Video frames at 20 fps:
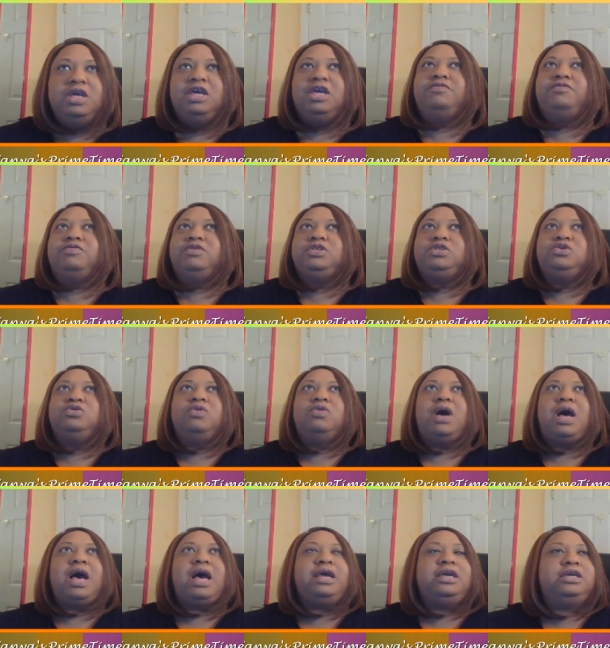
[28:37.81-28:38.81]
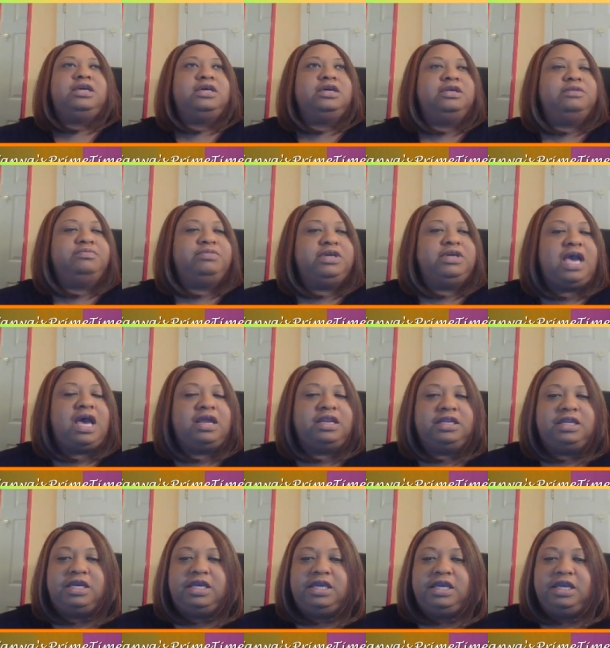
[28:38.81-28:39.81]
If it was too hot, he couldn't be out
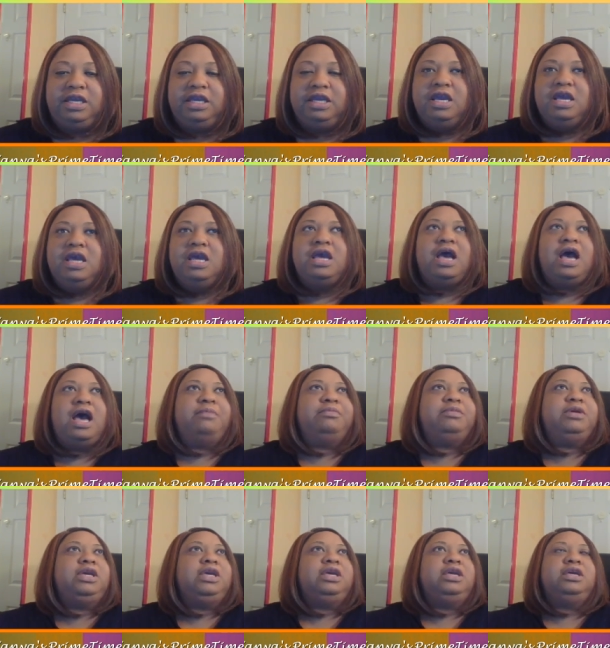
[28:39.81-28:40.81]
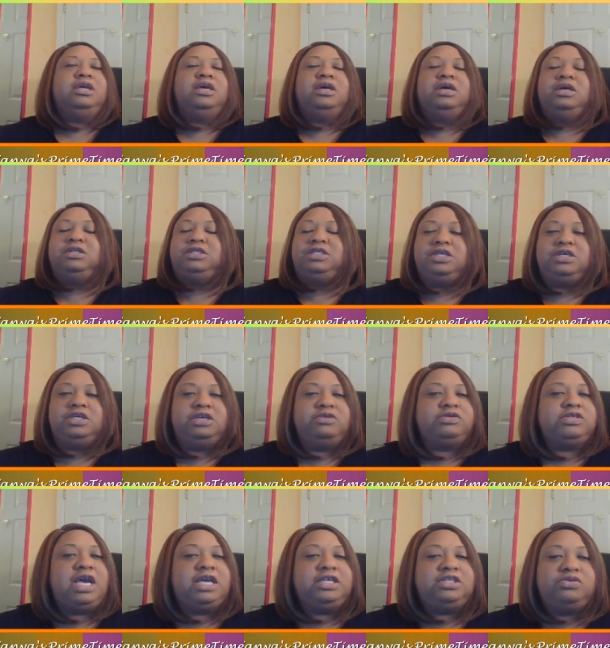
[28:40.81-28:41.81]
in the heat. I mean, until he
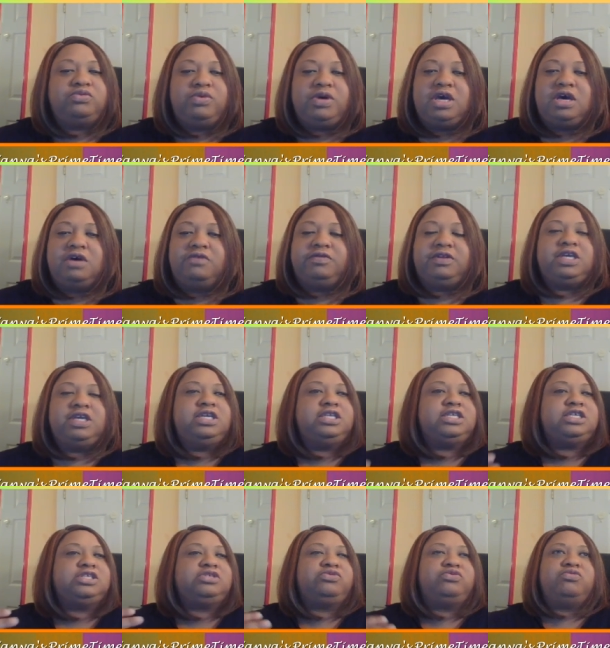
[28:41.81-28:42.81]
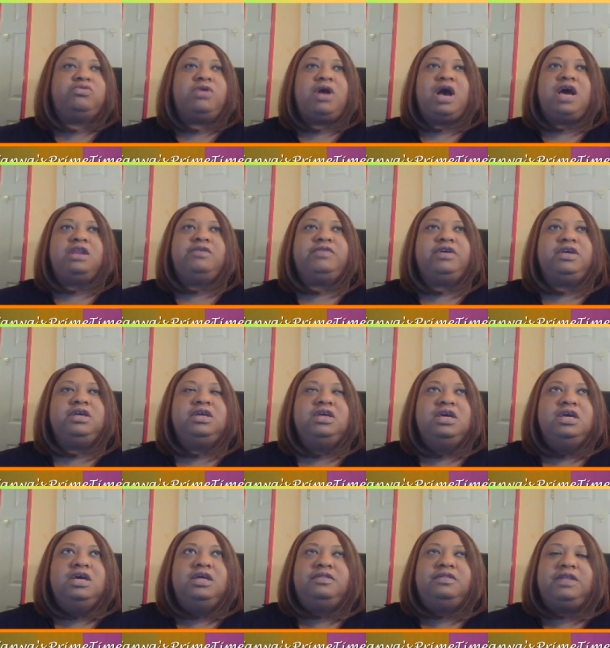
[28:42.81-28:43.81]
was like 12, and then he just grew out of it
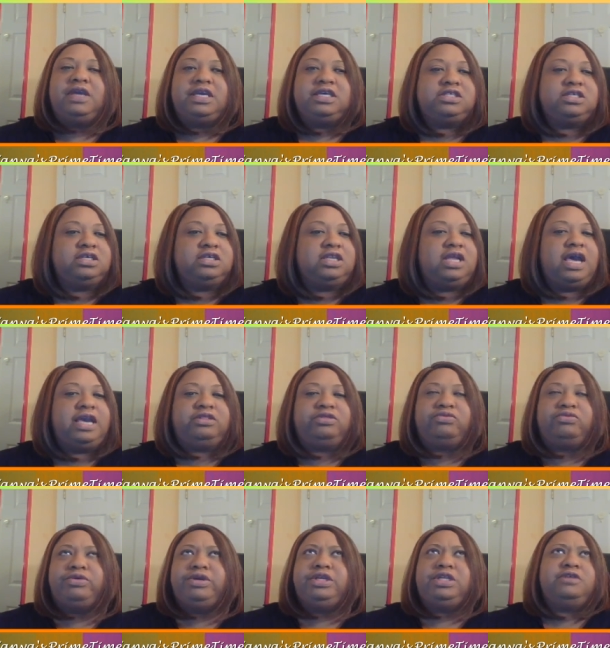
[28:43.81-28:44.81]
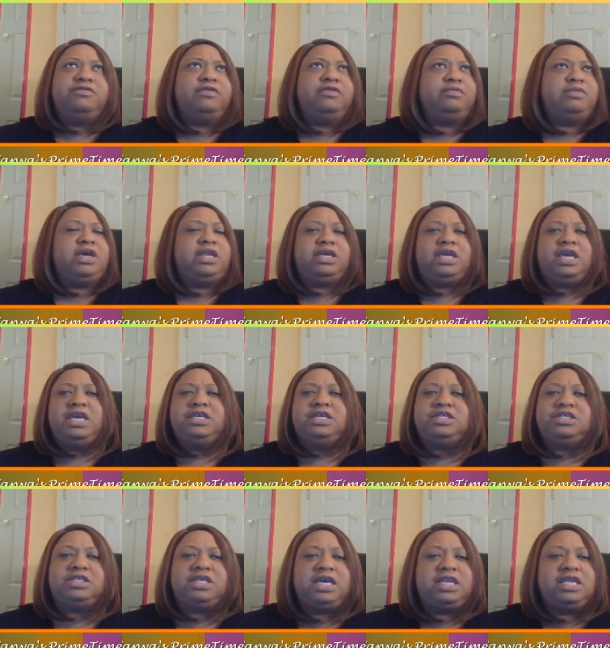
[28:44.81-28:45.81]
thanks to like three different
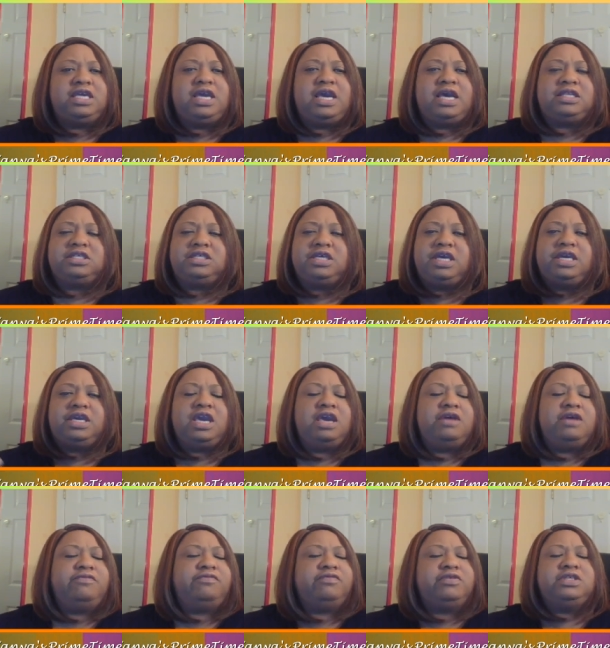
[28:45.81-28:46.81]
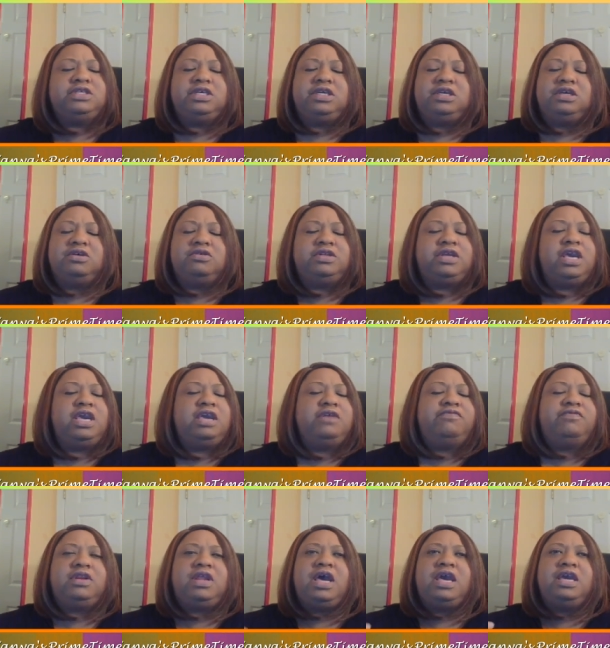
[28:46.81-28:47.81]
medications that he had to take every single day
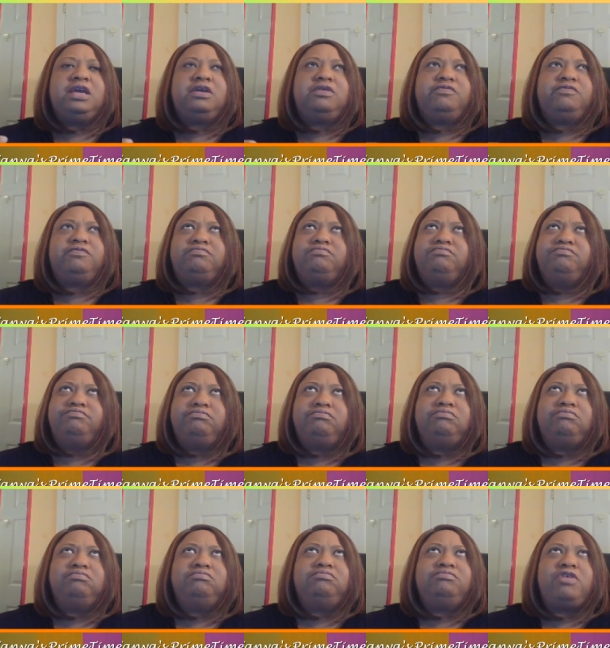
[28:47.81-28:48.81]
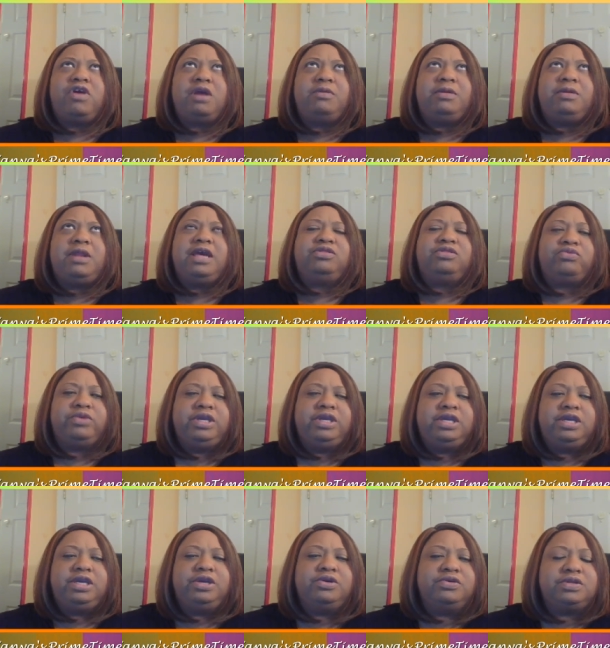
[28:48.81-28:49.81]
for like mm, probably like three
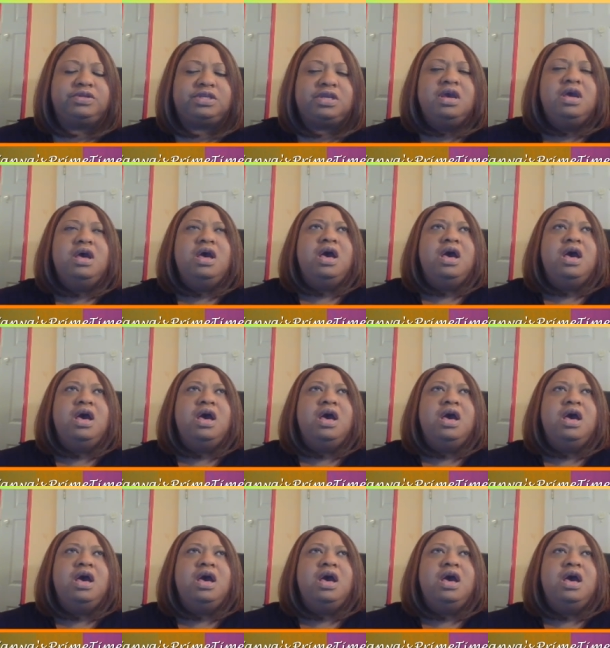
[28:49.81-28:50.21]
years.